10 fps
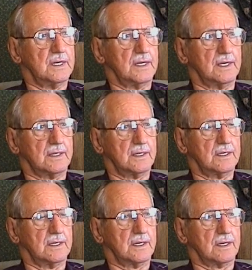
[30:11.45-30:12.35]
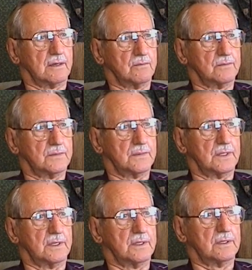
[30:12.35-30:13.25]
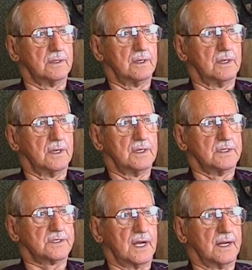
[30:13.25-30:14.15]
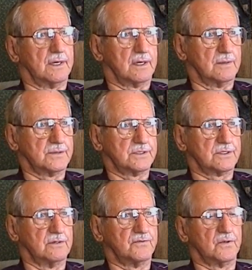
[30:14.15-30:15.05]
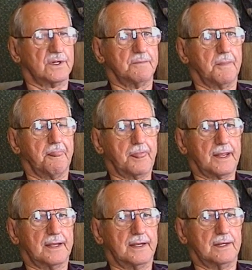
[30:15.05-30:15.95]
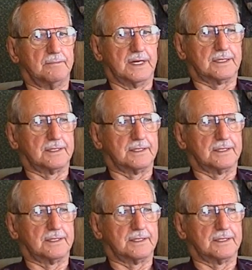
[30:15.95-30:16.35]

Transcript: and and our uh, sidearms and so forth. When but,